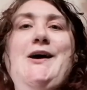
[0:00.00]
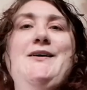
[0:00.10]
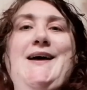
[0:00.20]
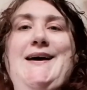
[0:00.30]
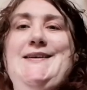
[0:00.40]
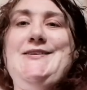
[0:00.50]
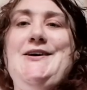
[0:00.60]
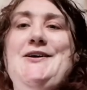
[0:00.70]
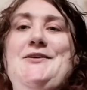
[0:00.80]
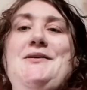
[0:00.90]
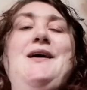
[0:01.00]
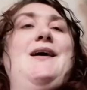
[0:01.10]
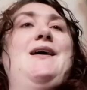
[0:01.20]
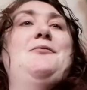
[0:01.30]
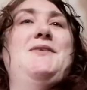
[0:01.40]
Okay, so
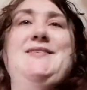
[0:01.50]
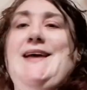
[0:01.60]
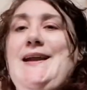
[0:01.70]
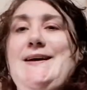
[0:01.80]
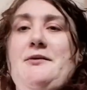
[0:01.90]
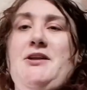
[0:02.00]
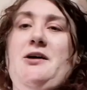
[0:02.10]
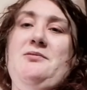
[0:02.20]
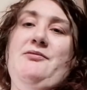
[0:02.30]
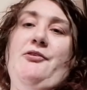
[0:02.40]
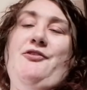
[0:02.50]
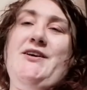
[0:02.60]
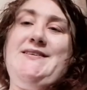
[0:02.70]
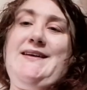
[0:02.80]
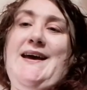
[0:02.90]
once again, I'm coming on with the
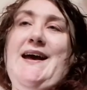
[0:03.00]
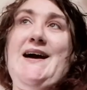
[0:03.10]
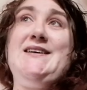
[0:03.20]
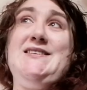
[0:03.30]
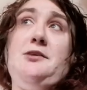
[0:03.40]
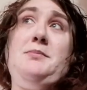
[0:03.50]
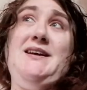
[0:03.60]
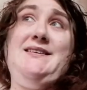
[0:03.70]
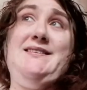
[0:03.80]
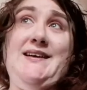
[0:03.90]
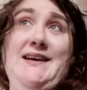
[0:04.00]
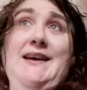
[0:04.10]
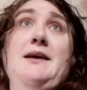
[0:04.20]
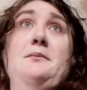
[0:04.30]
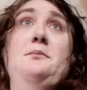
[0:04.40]
30-day
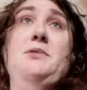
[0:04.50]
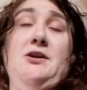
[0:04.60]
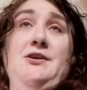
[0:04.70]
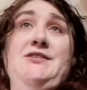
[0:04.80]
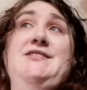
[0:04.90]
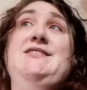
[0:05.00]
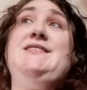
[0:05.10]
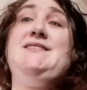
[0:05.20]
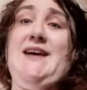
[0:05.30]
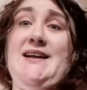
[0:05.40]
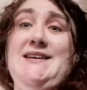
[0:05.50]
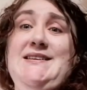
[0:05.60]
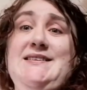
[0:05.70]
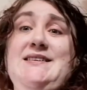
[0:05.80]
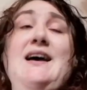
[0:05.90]
LGBT plus
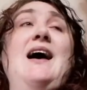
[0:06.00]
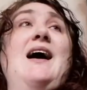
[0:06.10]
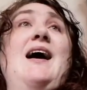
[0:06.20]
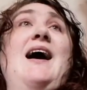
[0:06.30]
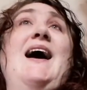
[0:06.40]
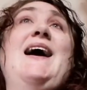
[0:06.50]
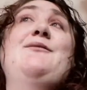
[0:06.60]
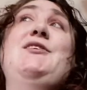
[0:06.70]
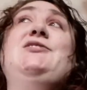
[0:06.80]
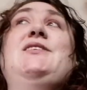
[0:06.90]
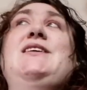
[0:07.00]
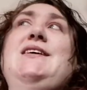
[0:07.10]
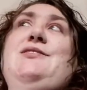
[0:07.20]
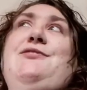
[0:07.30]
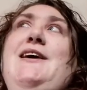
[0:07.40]
challenge. And this one
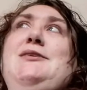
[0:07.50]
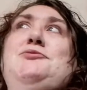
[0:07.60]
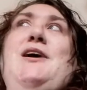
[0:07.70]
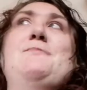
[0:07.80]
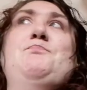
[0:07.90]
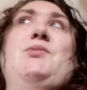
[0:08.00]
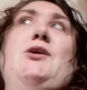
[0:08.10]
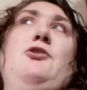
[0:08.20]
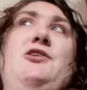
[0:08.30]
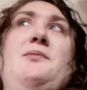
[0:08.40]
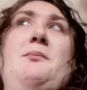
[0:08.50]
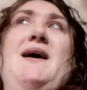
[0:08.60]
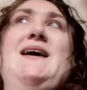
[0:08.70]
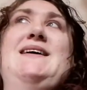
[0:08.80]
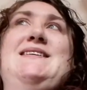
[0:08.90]
is things that cross my
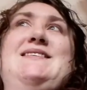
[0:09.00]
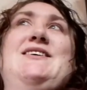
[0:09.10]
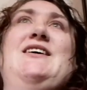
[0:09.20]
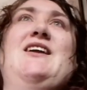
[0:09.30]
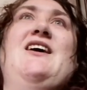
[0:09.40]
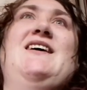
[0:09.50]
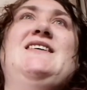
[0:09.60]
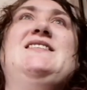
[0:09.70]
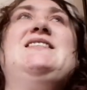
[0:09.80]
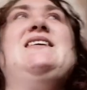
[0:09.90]
mind a lot.